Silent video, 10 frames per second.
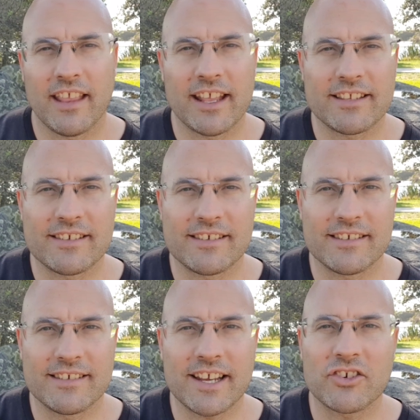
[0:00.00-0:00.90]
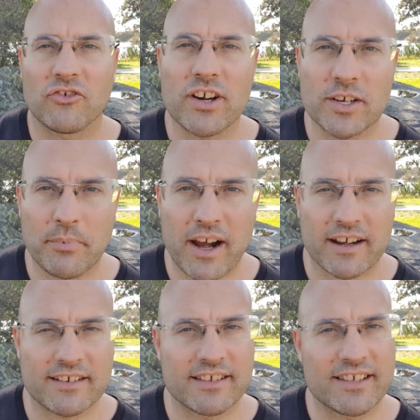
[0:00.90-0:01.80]
it's such a rich
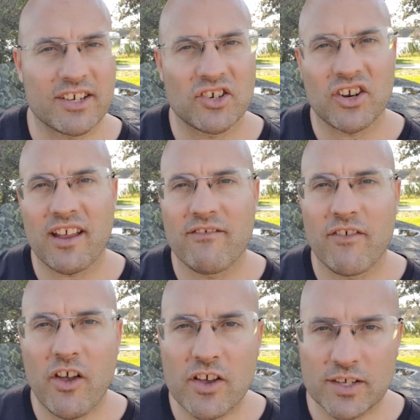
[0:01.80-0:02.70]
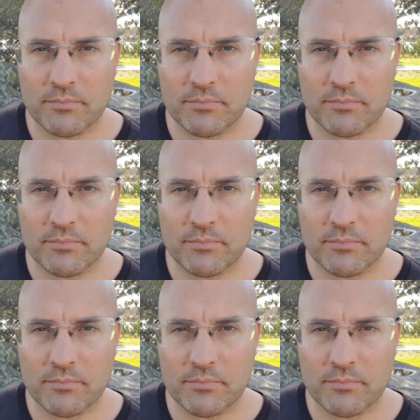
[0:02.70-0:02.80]
practice and such a diverse